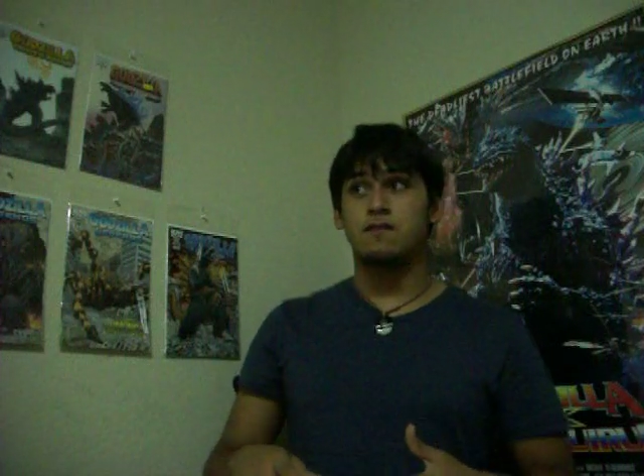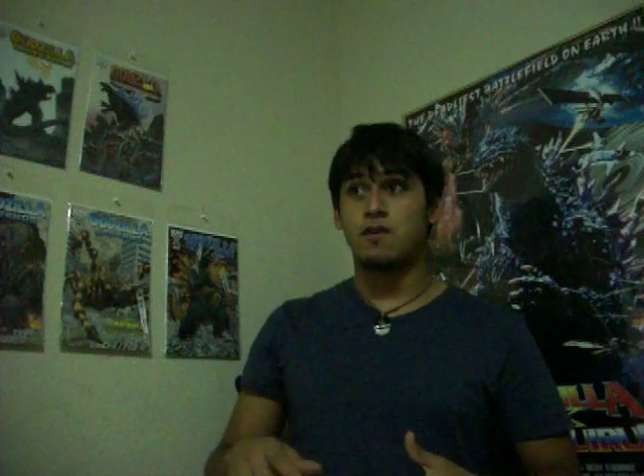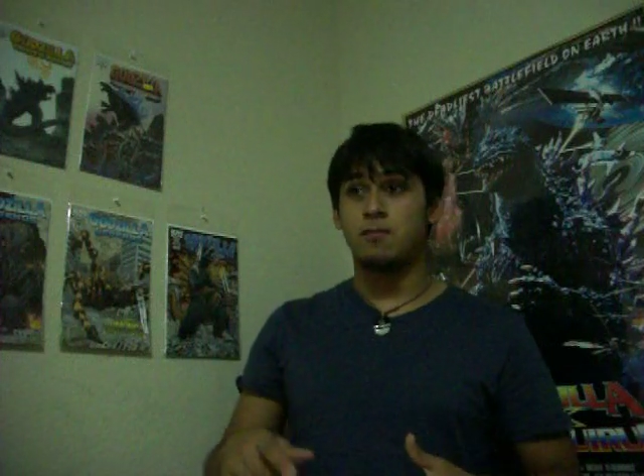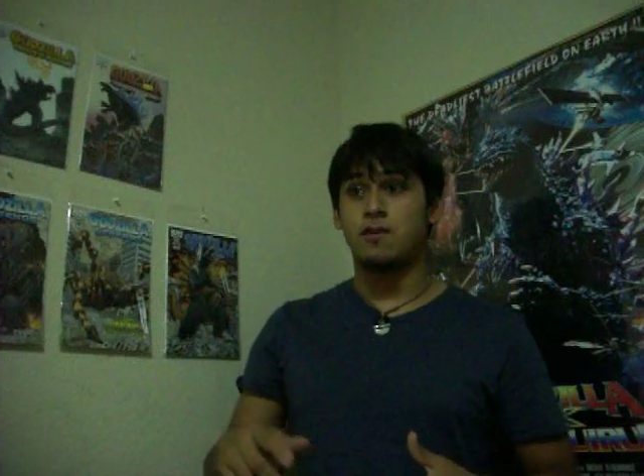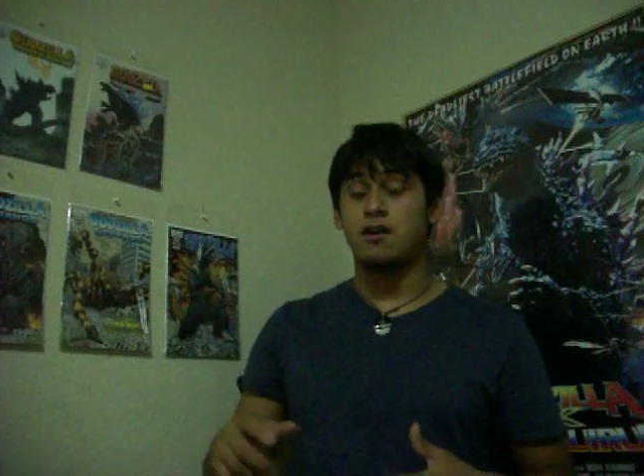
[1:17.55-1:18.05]

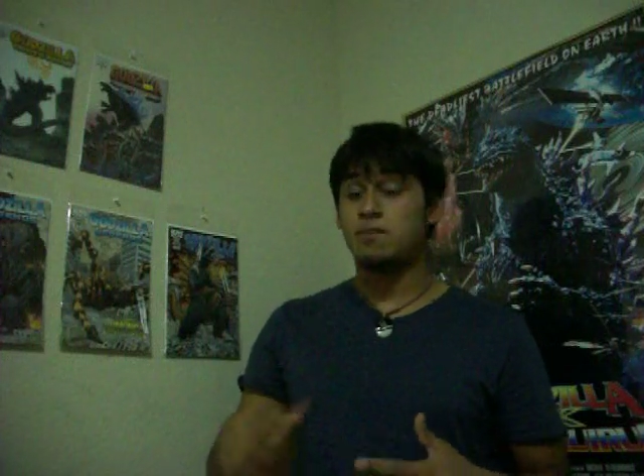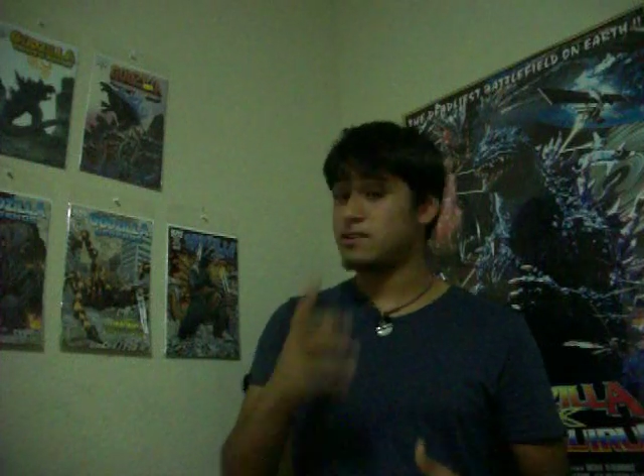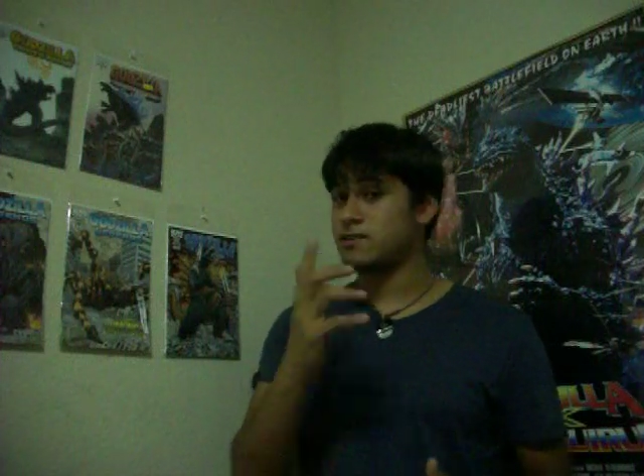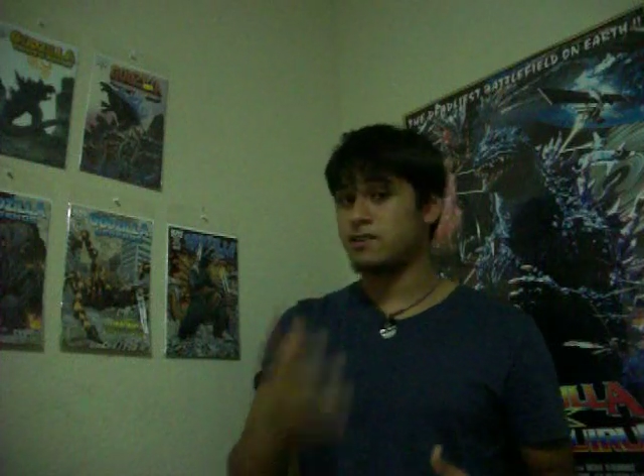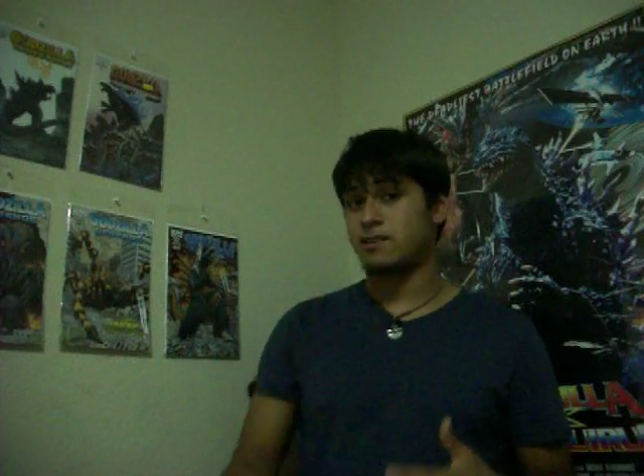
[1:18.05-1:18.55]
from
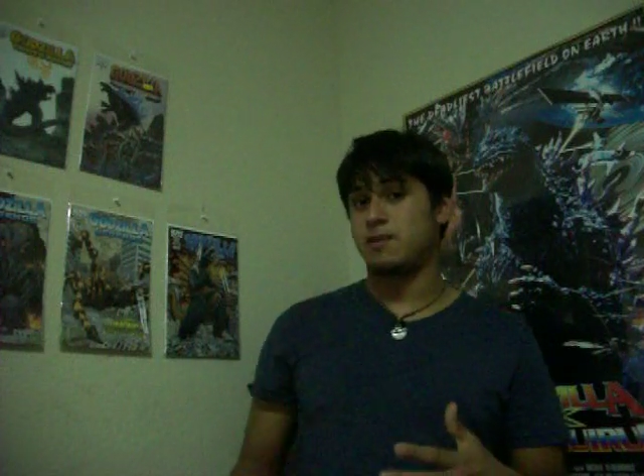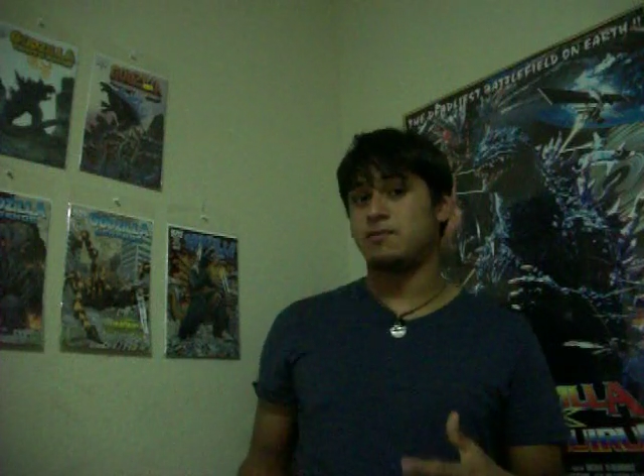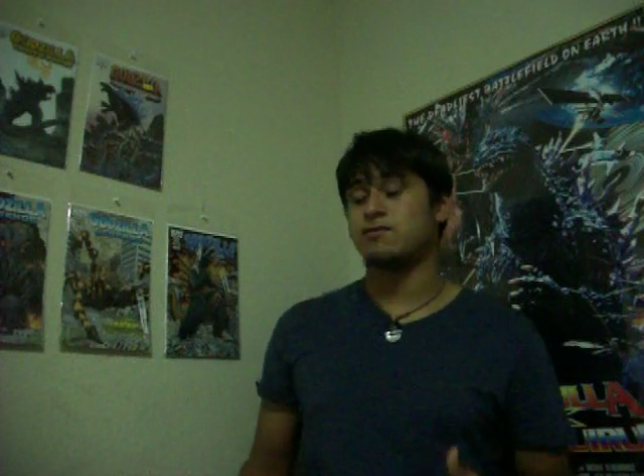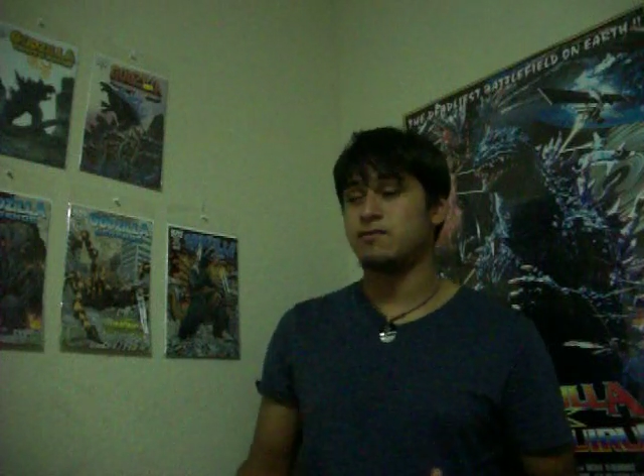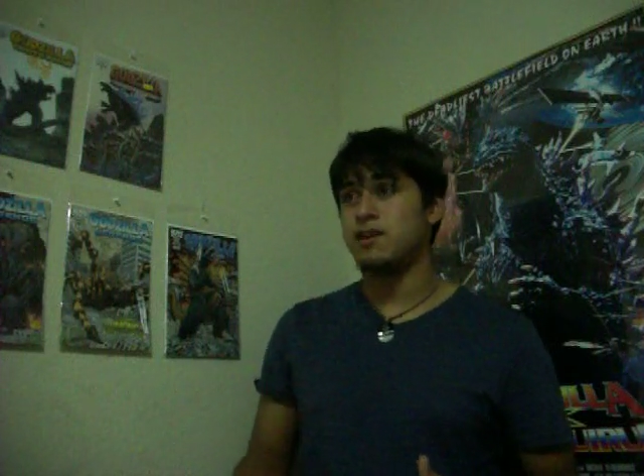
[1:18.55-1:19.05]
basically
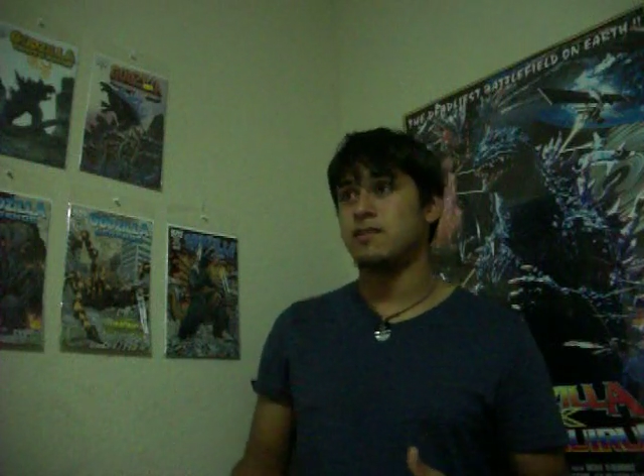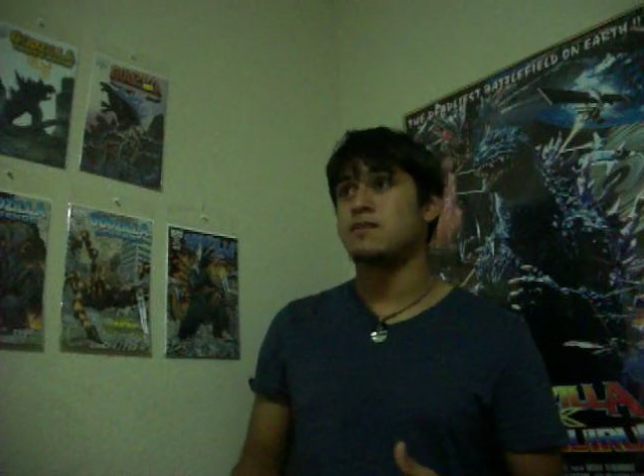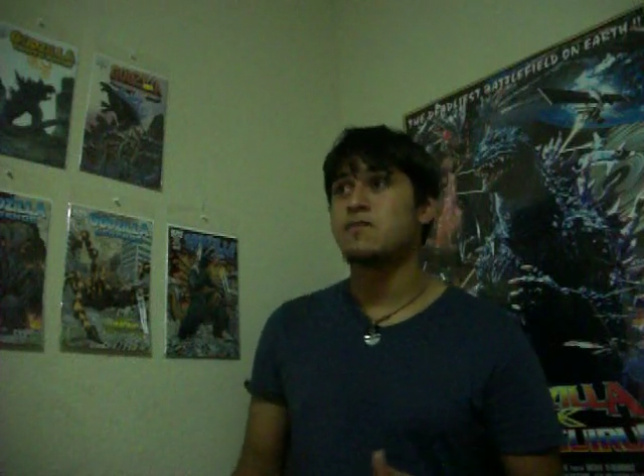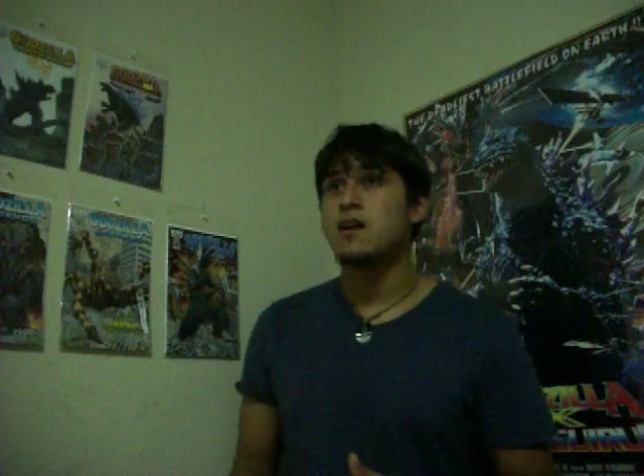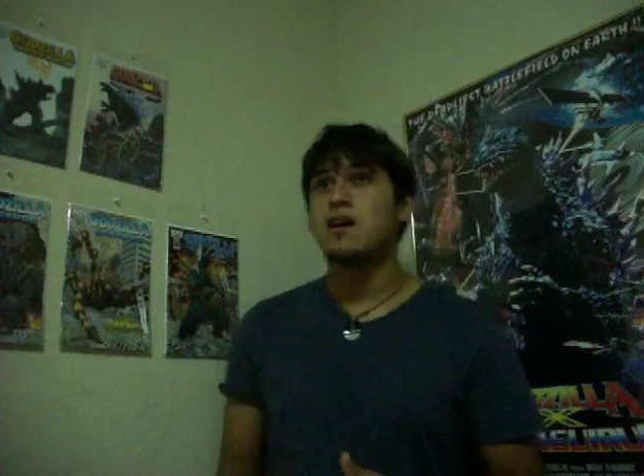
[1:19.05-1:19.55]
coming to an
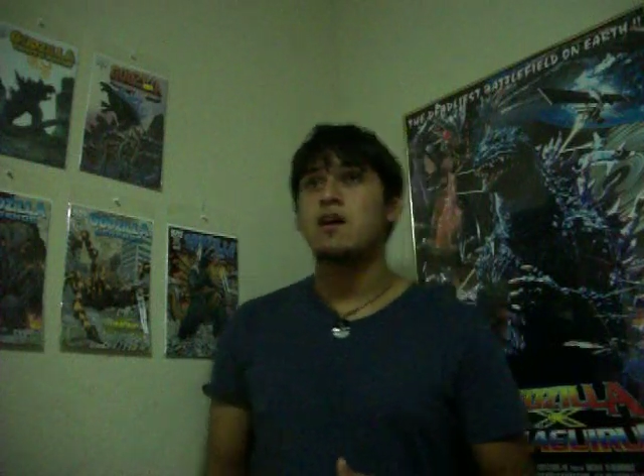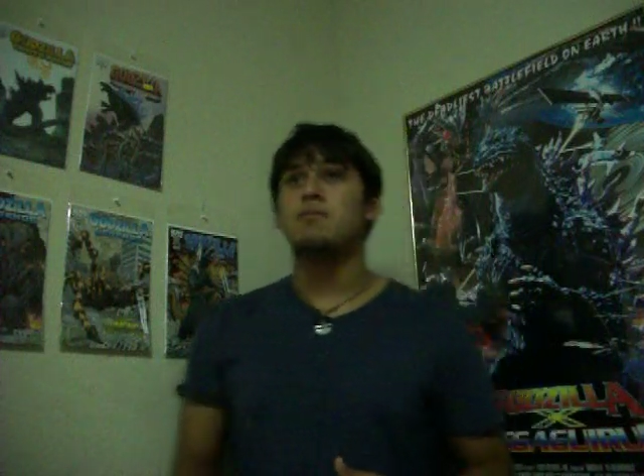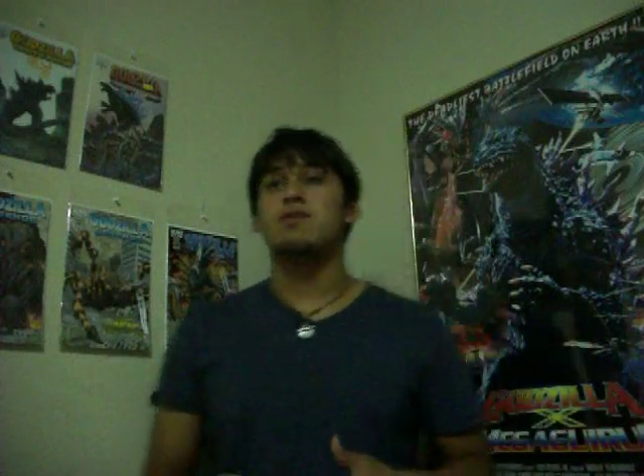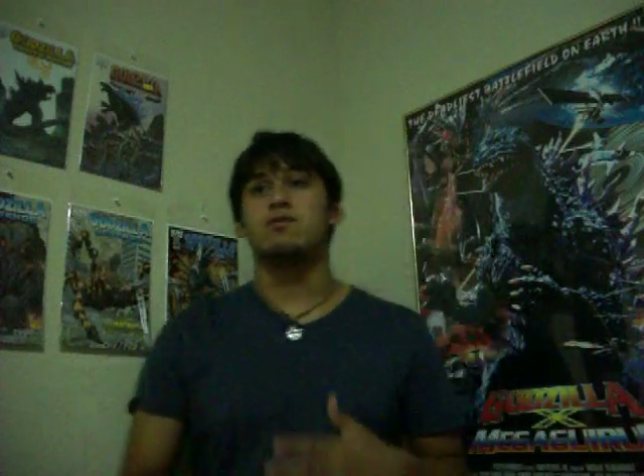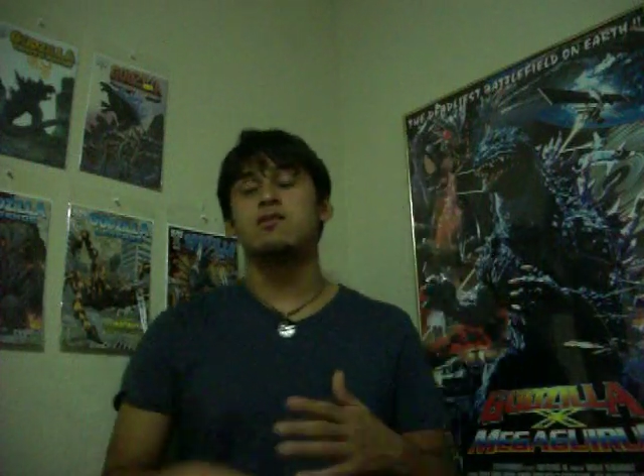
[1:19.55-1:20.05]

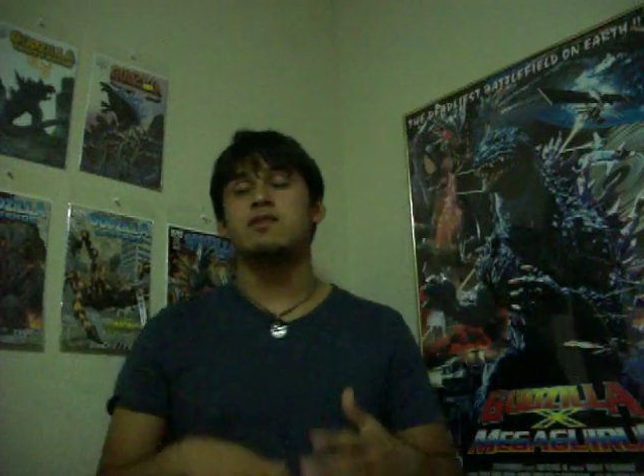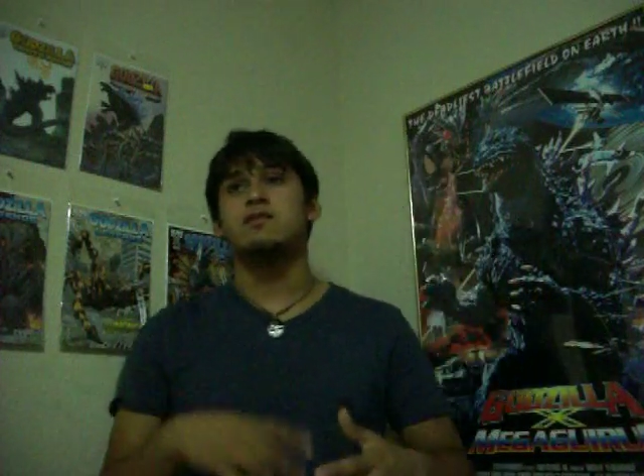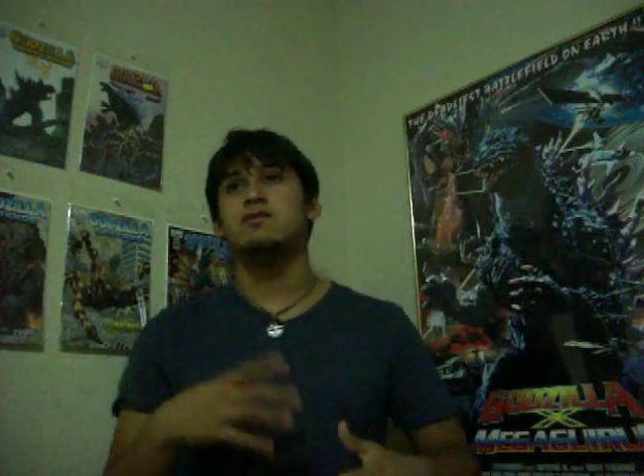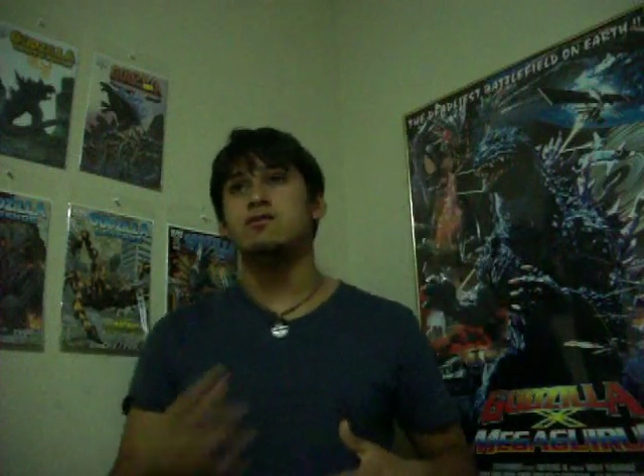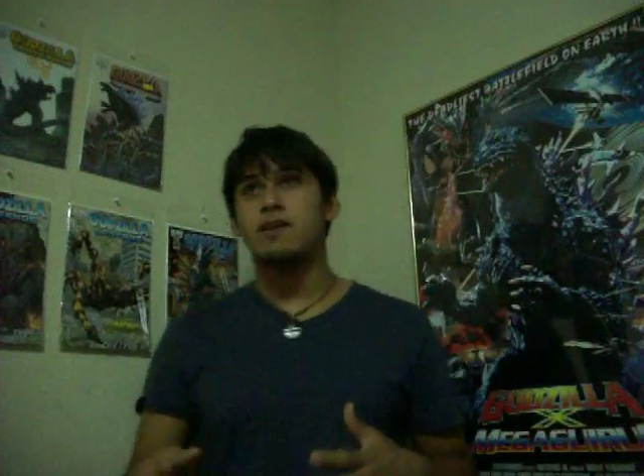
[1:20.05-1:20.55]
end. But in order
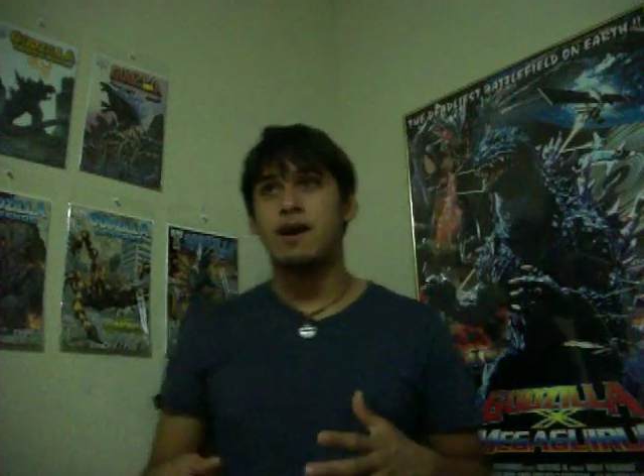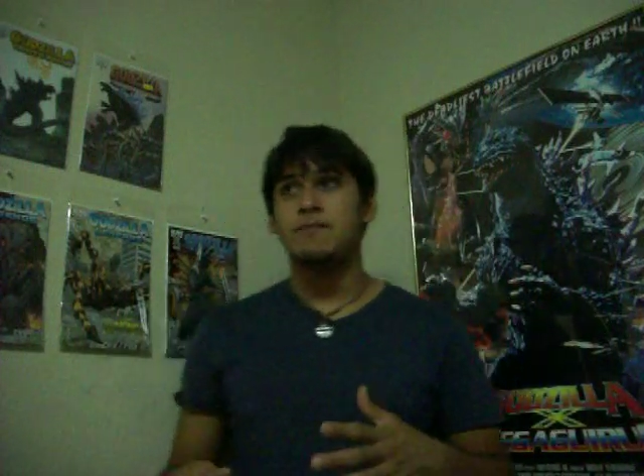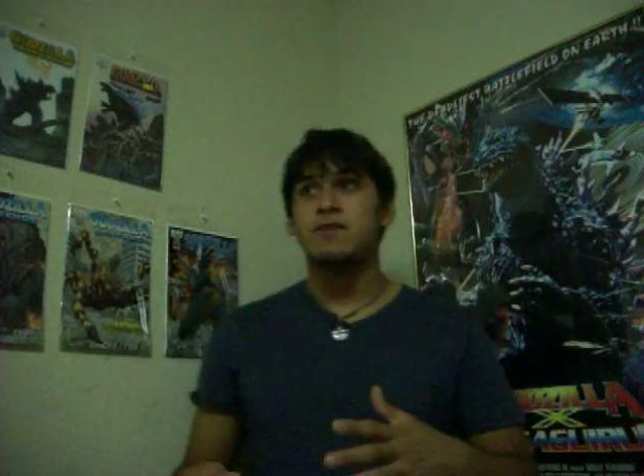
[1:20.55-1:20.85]
to do that,